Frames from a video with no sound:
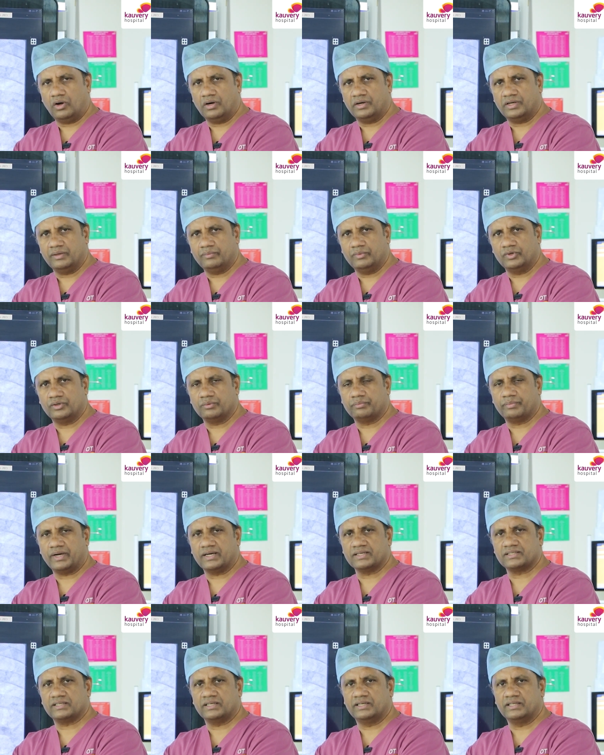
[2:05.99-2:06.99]
not able to
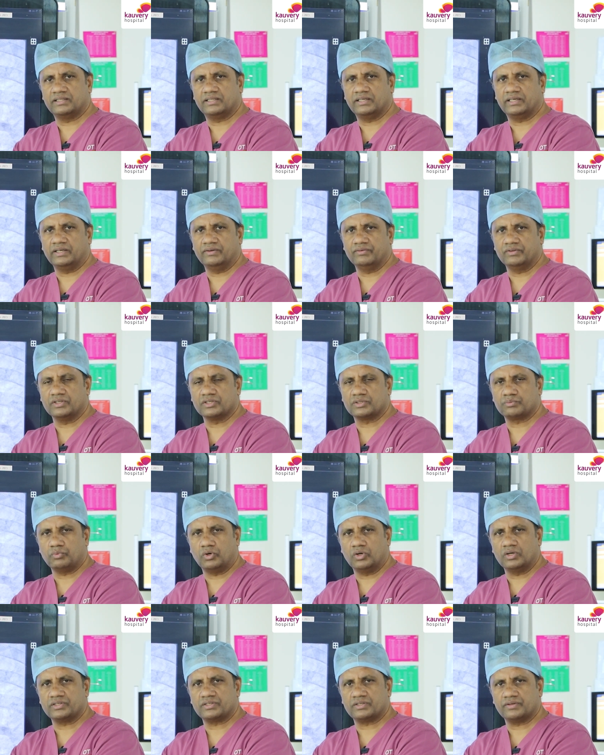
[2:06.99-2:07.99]
pass anything, even the
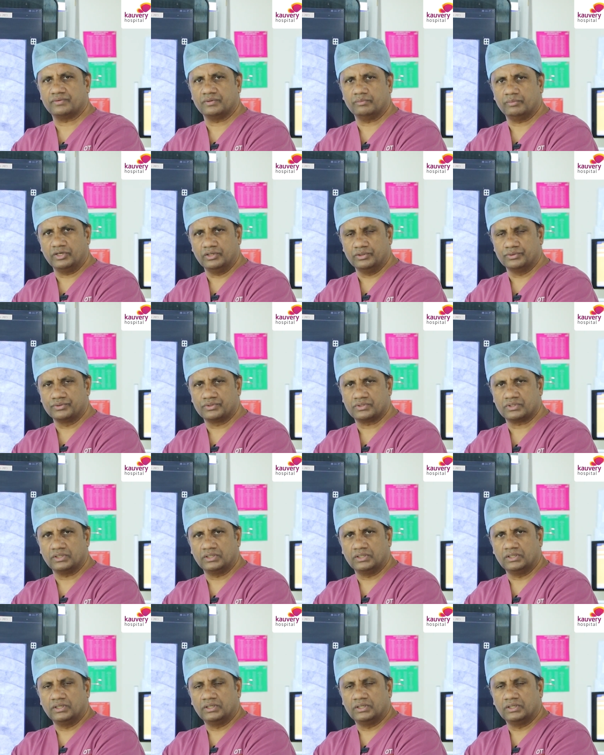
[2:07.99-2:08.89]
smallest of the balloons,